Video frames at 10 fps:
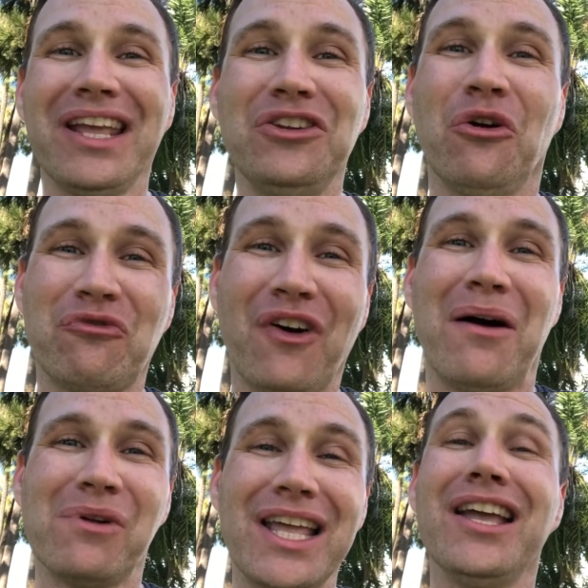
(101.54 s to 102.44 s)
in your
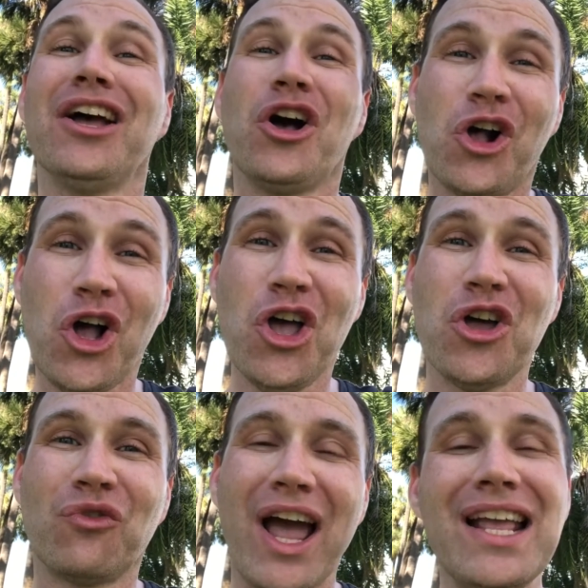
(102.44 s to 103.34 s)
family
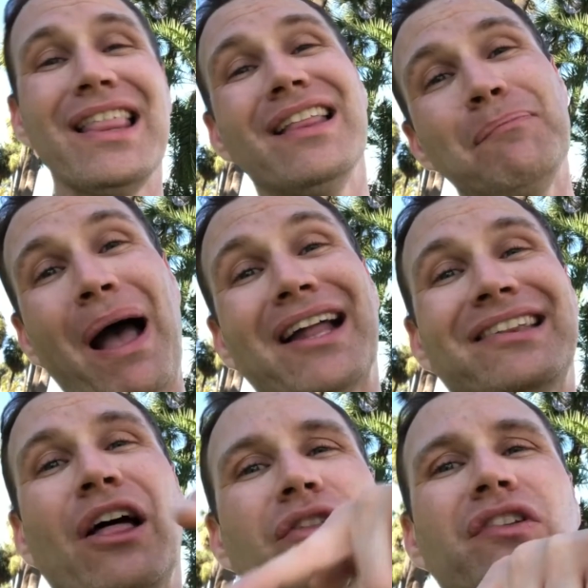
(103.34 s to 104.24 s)
learned, right? And then they passed
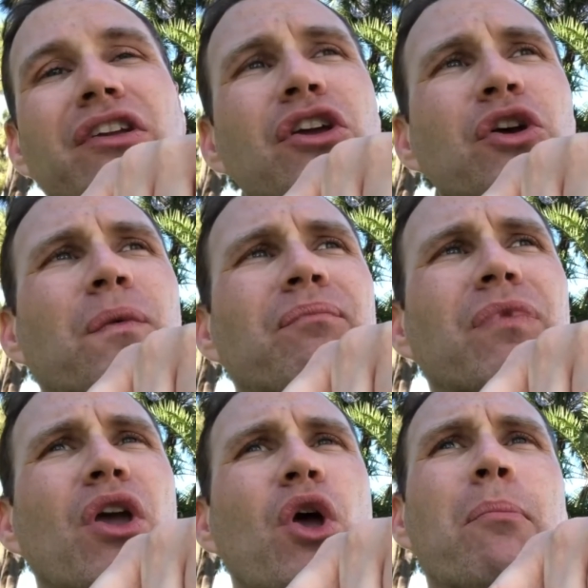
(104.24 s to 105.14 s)
that on to you.
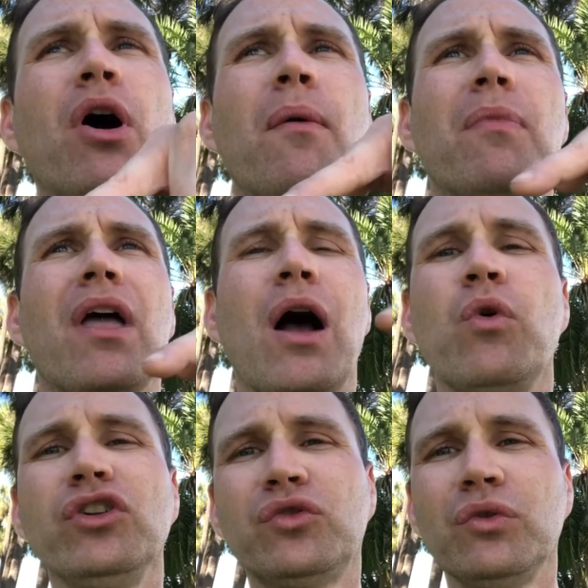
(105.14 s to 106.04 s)
But I
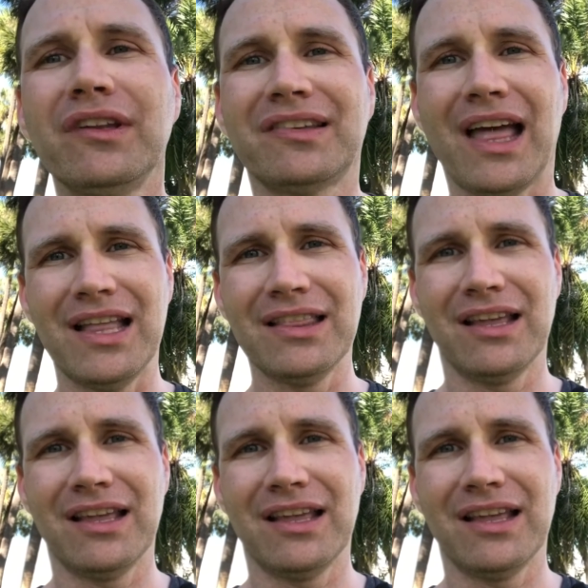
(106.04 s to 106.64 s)
want you to understand